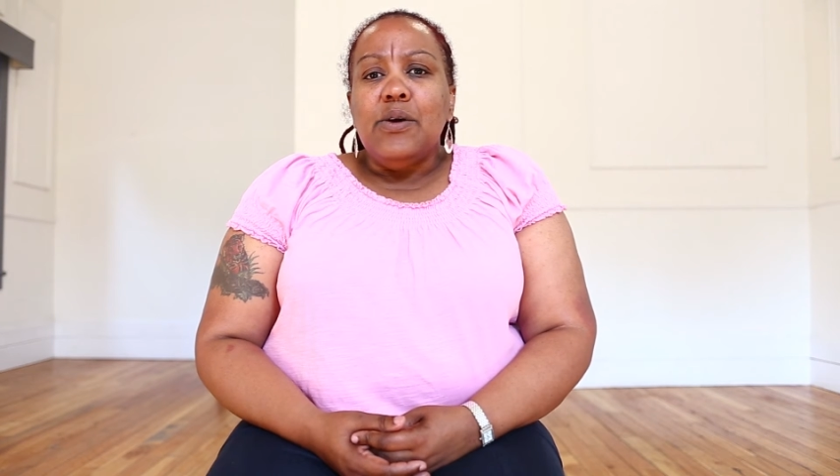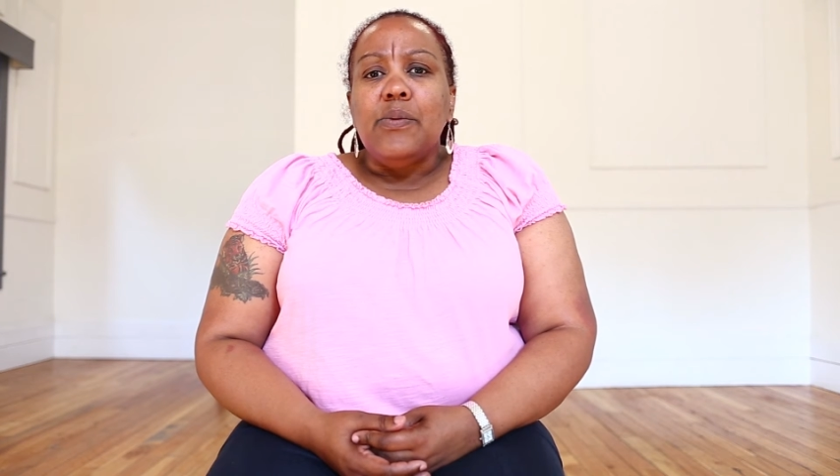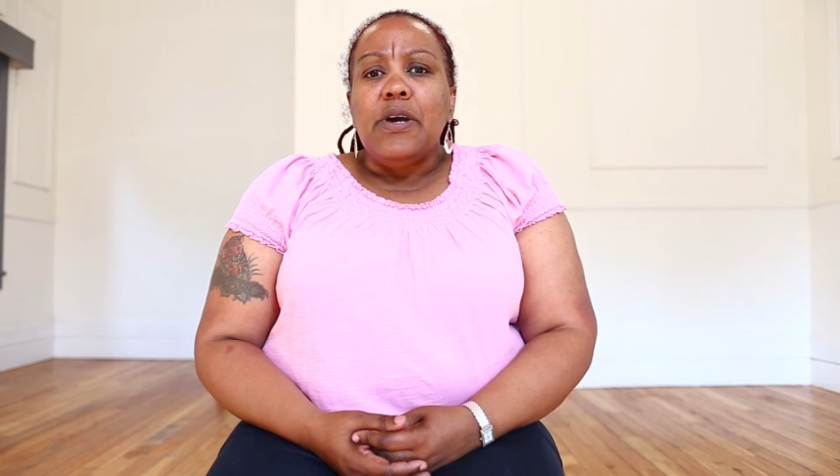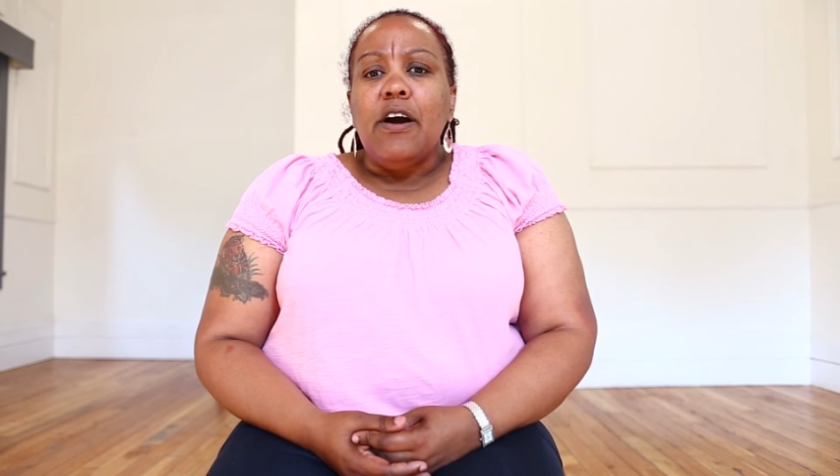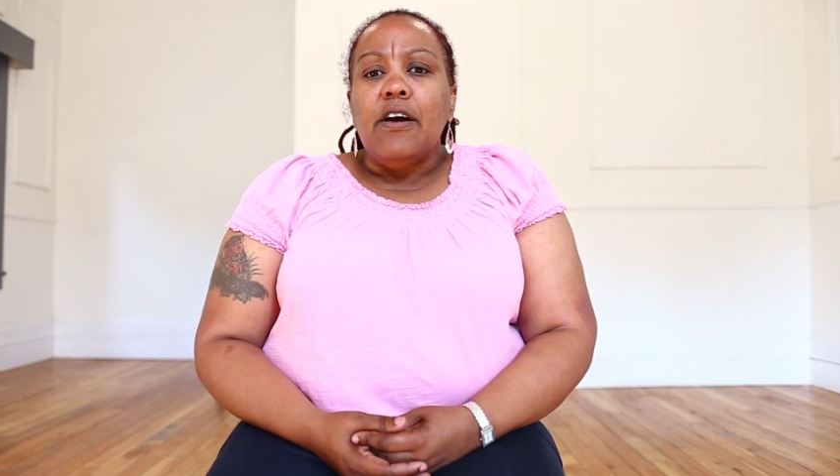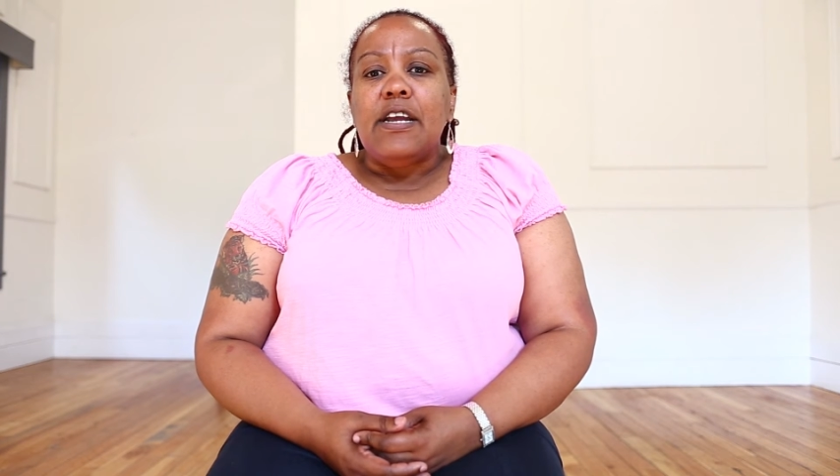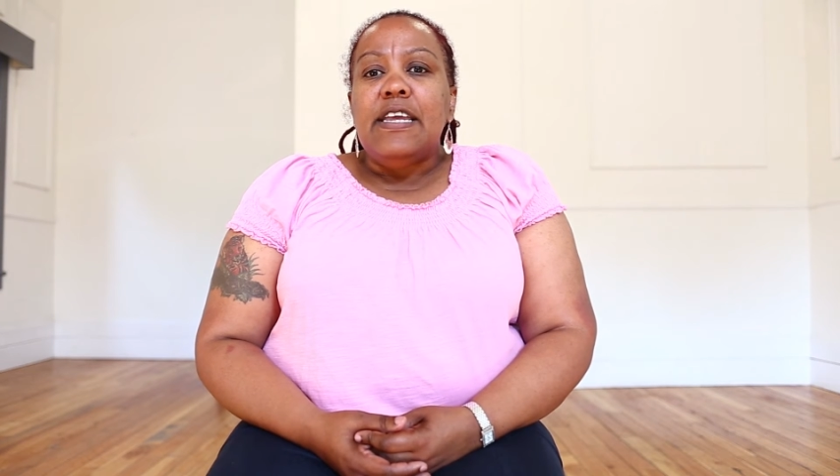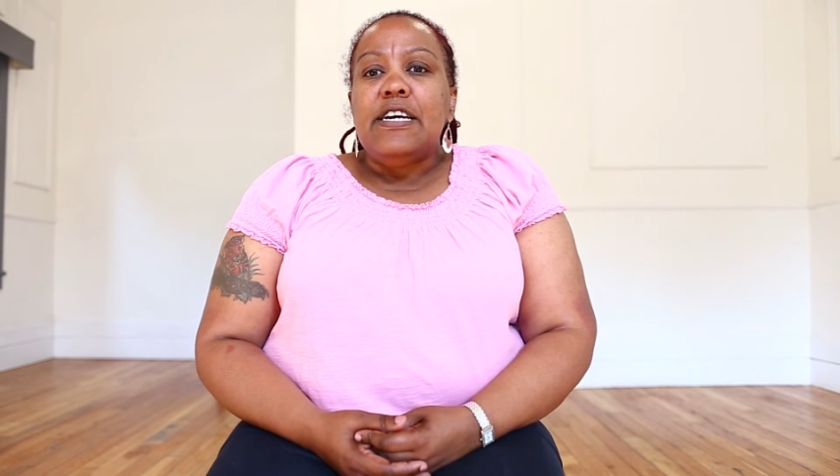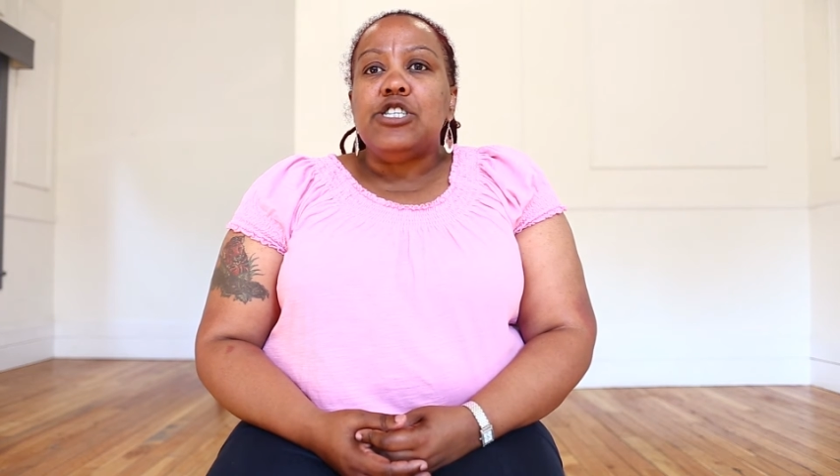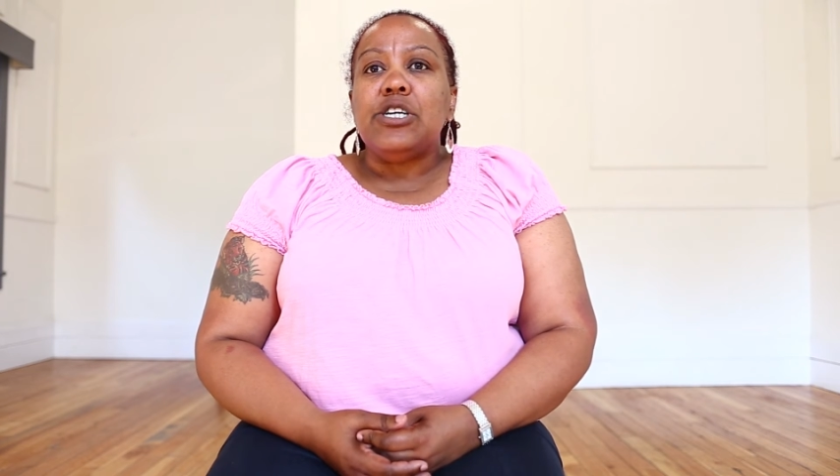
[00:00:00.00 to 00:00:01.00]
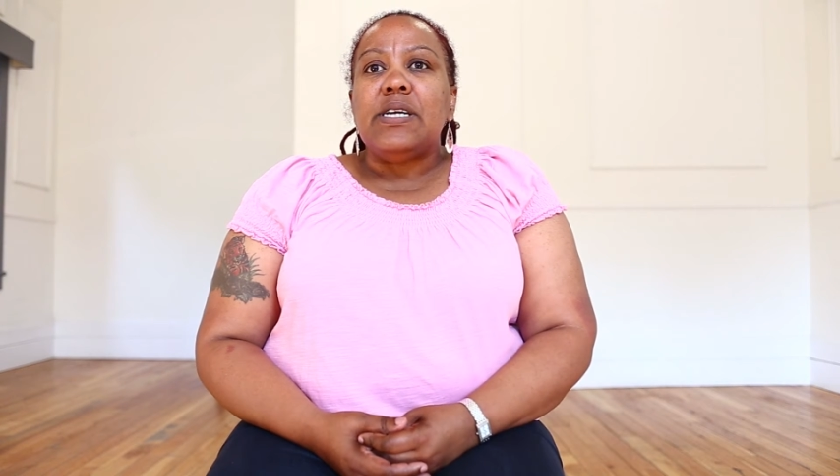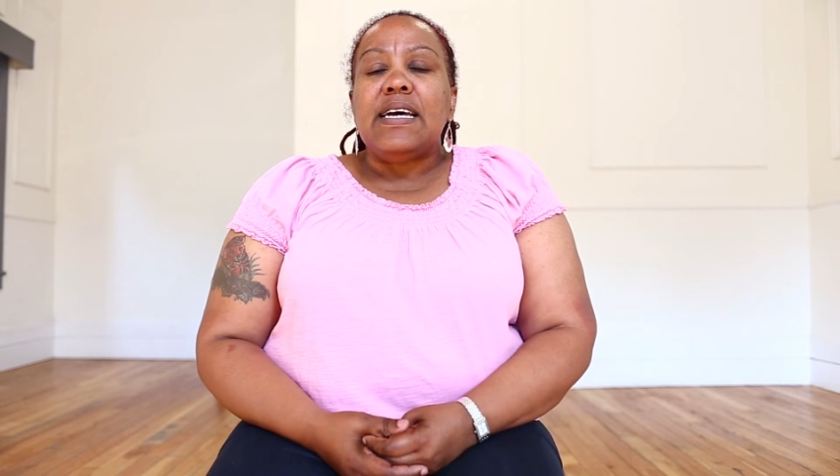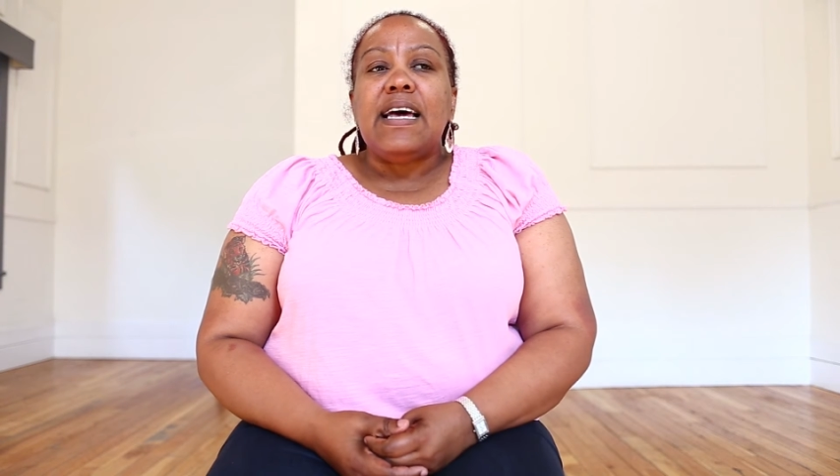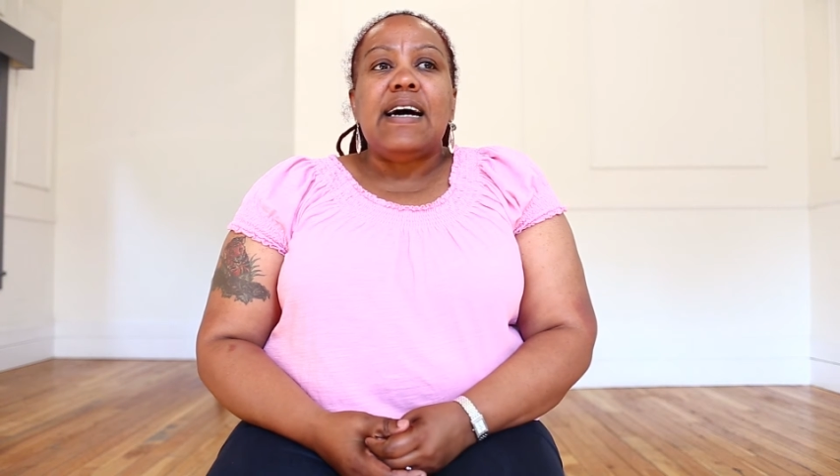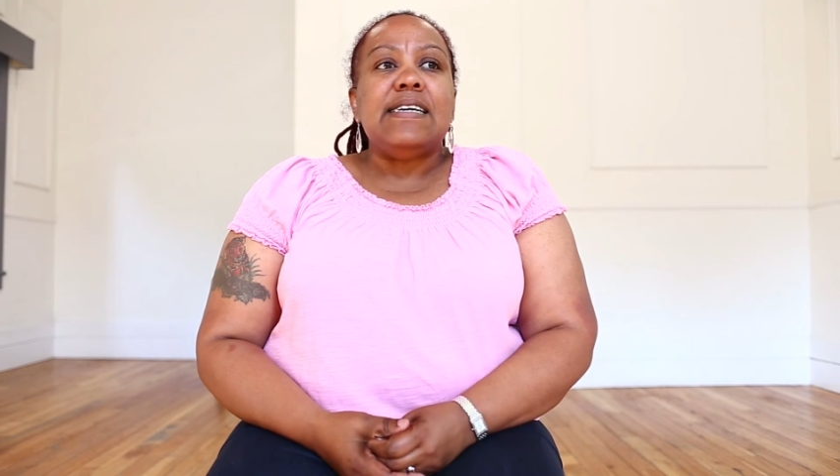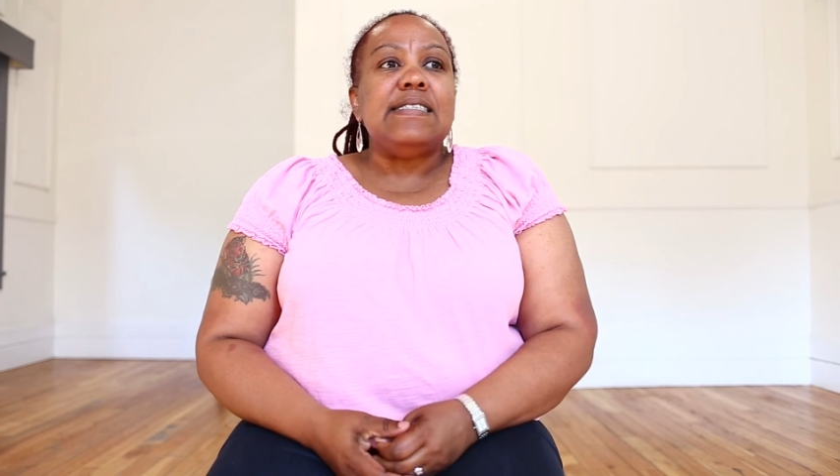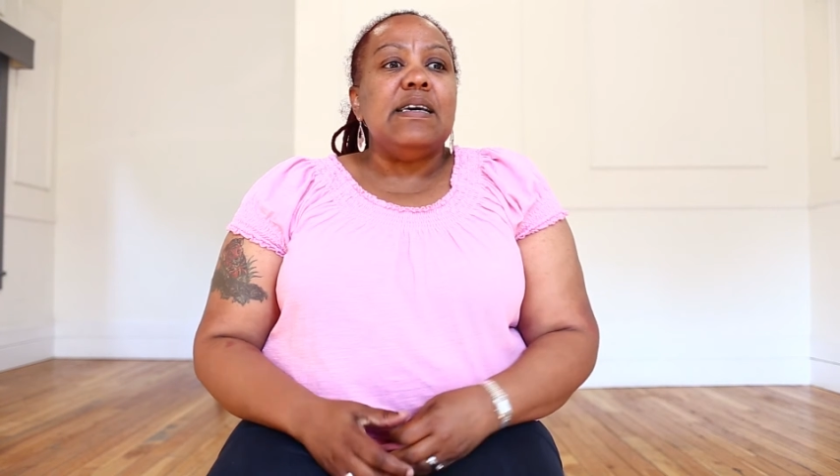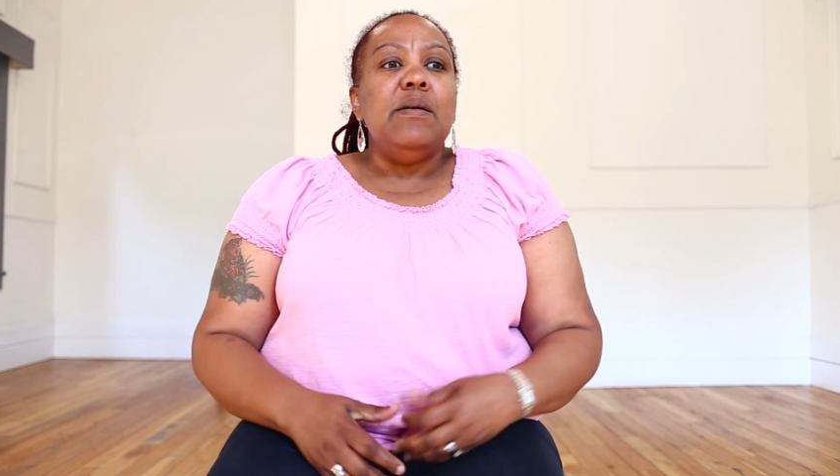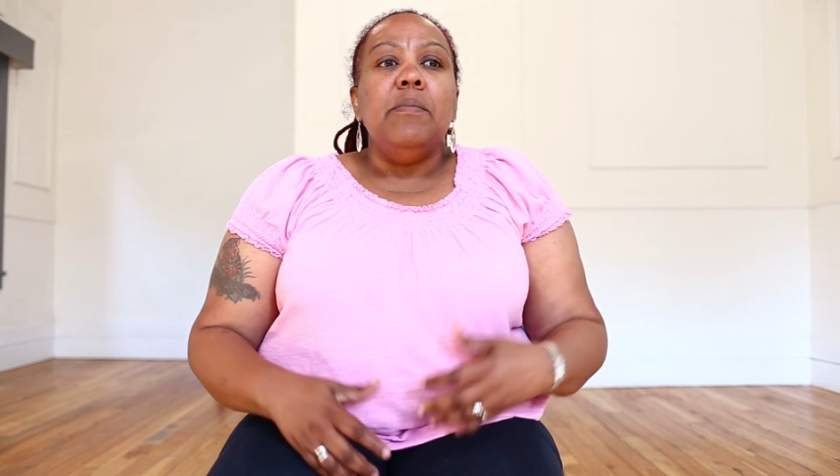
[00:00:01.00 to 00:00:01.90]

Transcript: We are a nation that has